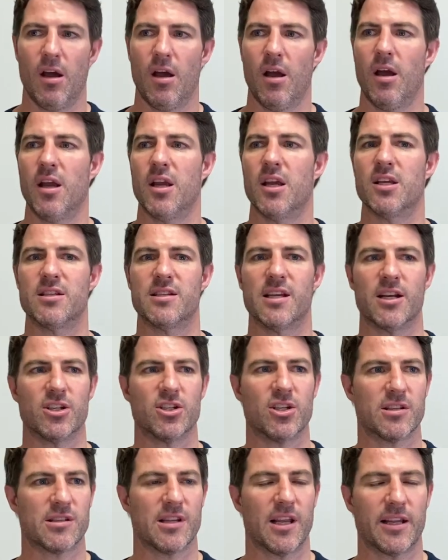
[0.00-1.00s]
He said it
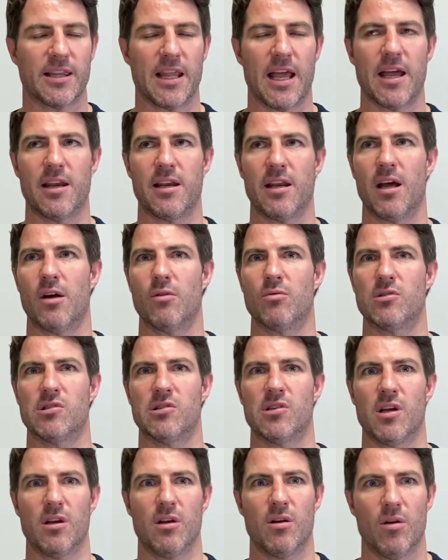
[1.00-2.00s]
just like that, and I
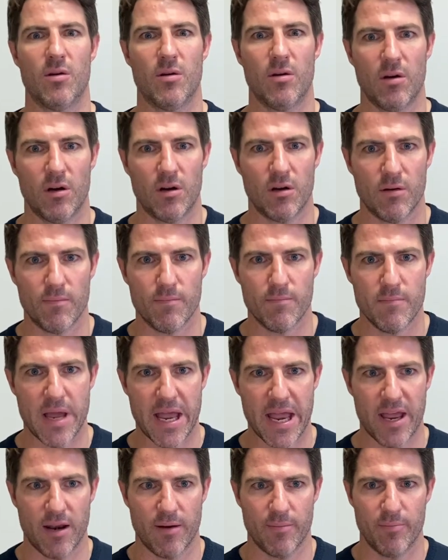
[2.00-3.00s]
said, oh
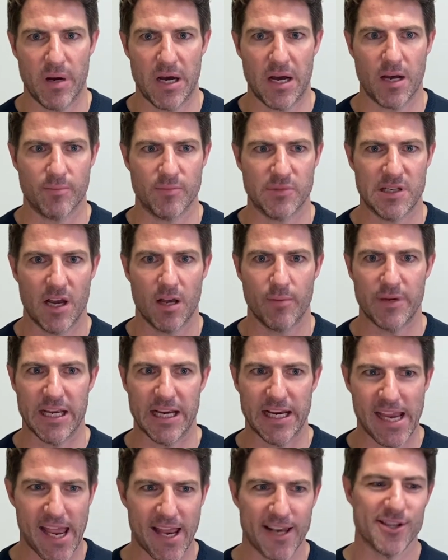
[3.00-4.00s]
man, Bob, tell me again.